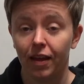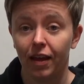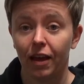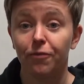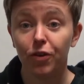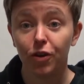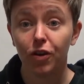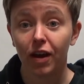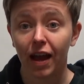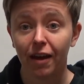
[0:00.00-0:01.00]
If
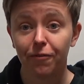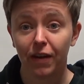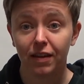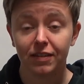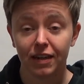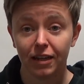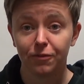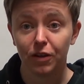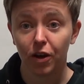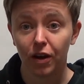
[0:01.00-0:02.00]
you have found today's
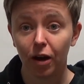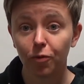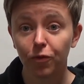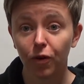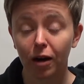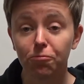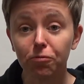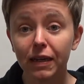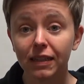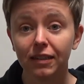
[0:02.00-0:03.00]
video helpful, I'd
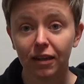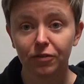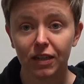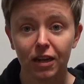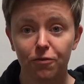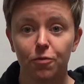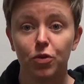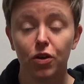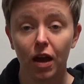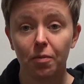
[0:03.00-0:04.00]
really love to hear from
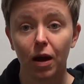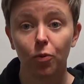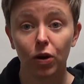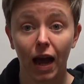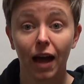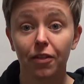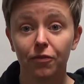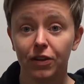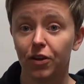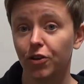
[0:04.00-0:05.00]
you about what other
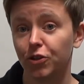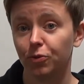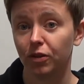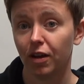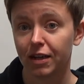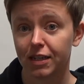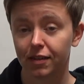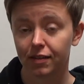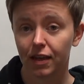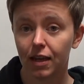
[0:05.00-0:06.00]
videos you would like to
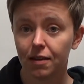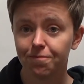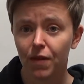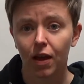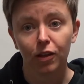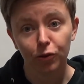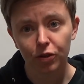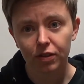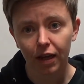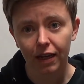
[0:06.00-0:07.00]
see.
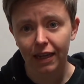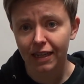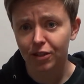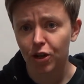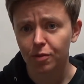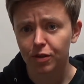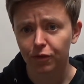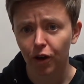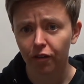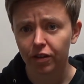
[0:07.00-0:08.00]
Looks like in terms of
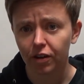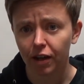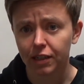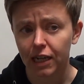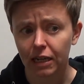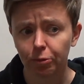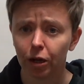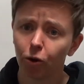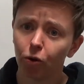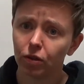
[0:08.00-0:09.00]
COVID-19, we're
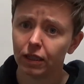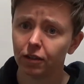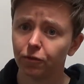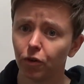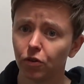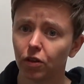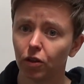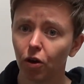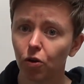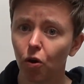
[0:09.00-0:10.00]
all in it for the
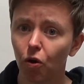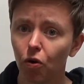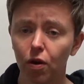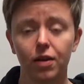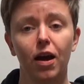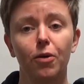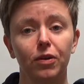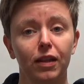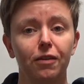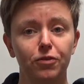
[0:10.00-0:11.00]
long haul, and I would
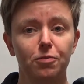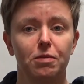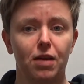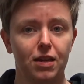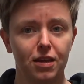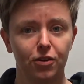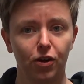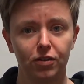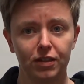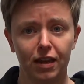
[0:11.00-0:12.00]
love to be making
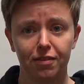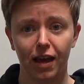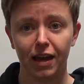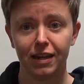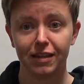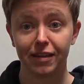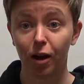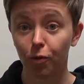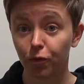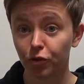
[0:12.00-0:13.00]
content that is
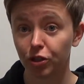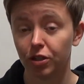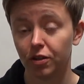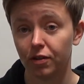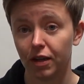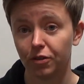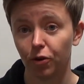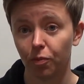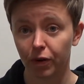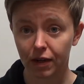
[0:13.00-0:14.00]
helpful to you in
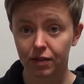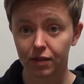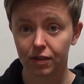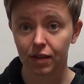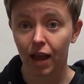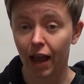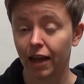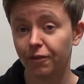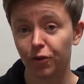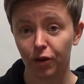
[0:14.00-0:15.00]
your practice,
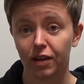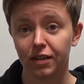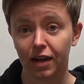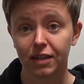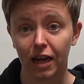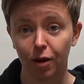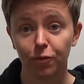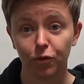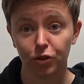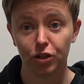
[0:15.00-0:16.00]
and if you're a conductor,
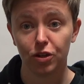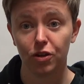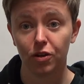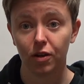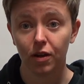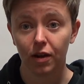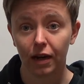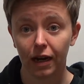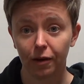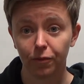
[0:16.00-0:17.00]
helpful to you
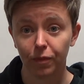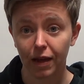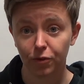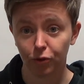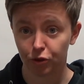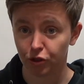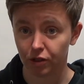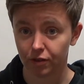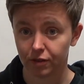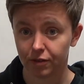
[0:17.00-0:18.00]
and your
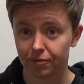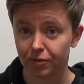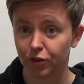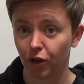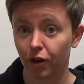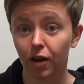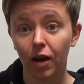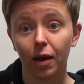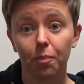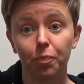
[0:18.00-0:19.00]
students. So
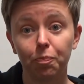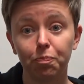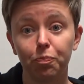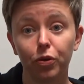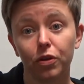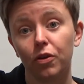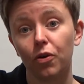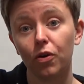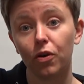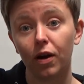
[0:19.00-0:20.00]
put
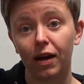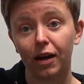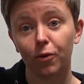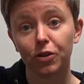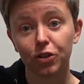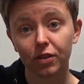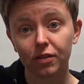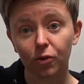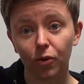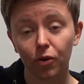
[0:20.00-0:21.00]
your
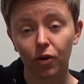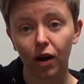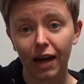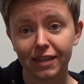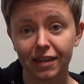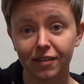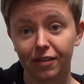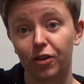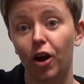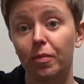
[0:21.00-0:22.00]
questions or ideas in
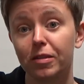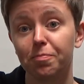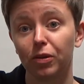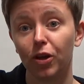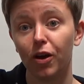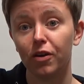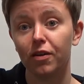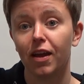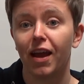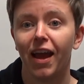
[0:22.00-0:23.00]
the comments below,
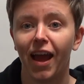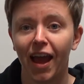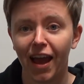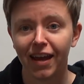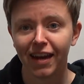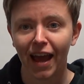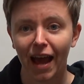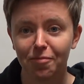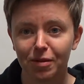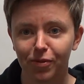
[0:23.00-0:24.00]
and
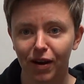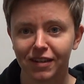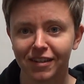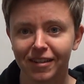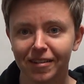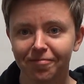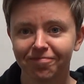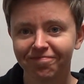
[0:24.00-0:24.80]
happy practicing.